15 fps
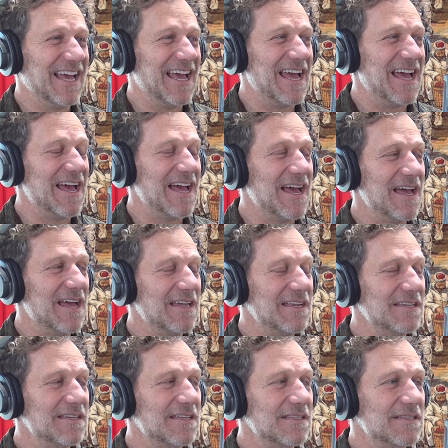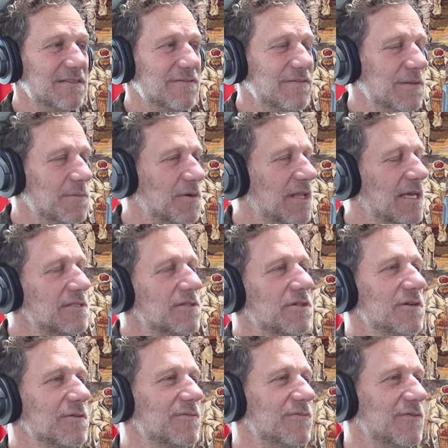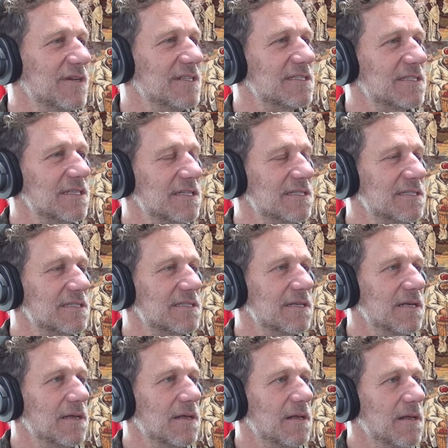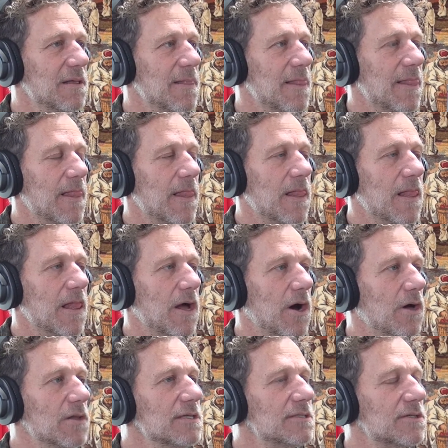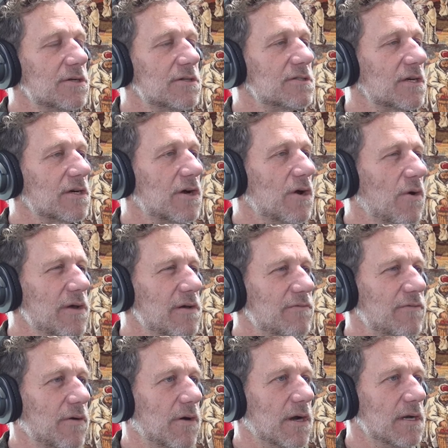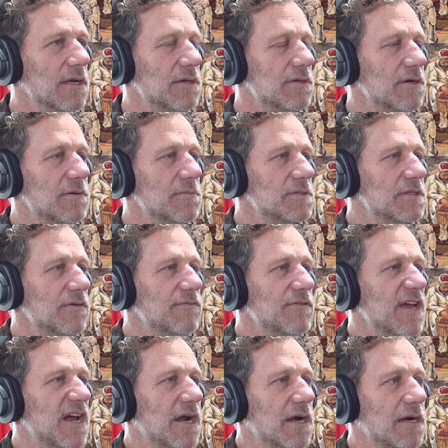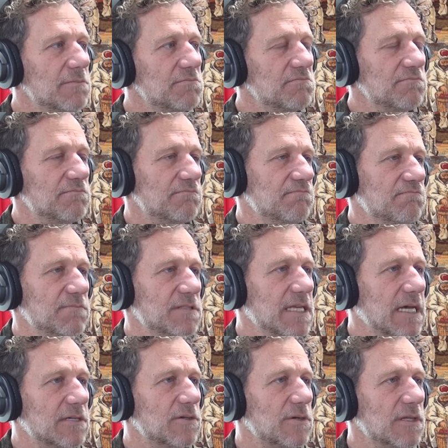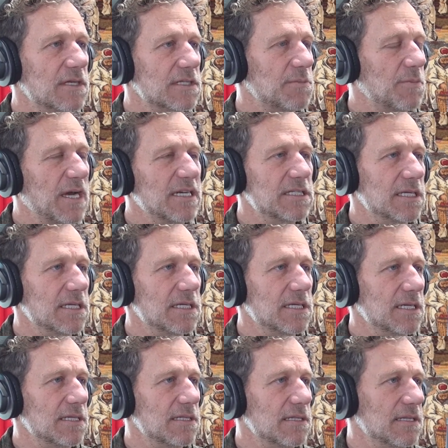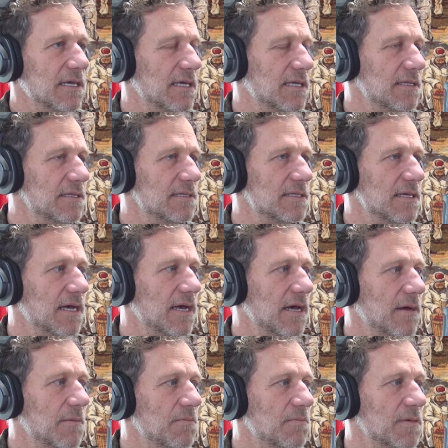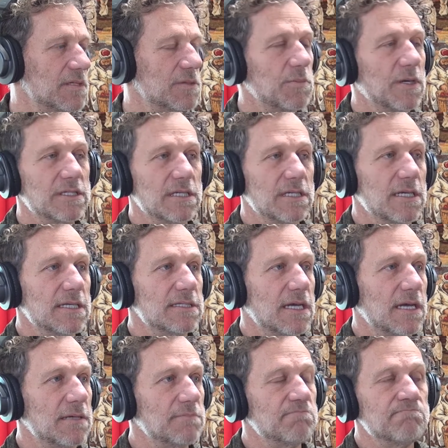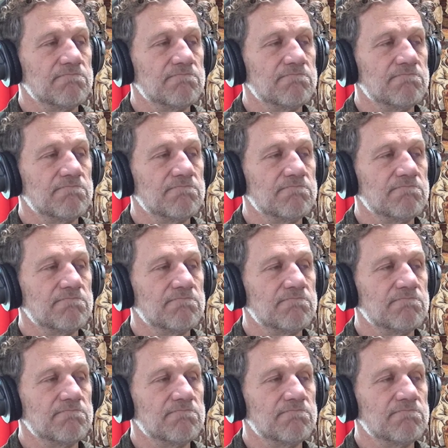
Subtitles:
And the burlesque troupe, for instance, all these girls are going for it in terms of their sexual expression and expression as a